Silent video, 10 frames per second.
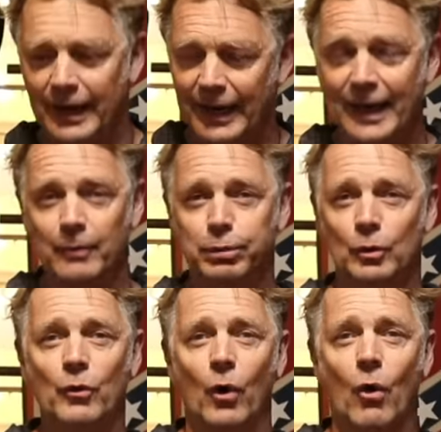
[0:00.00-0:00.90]
and
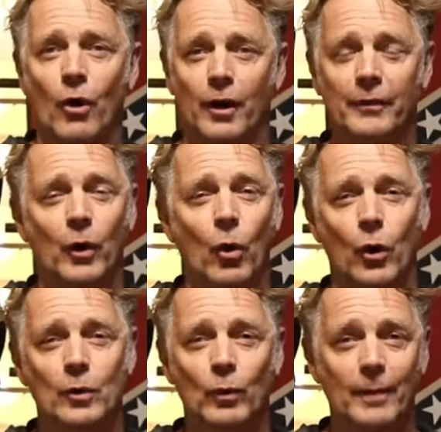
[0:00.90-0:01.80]
blew the horn, and the
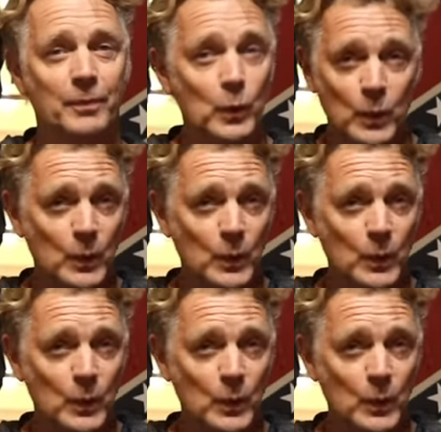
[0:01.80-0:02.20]
horn went.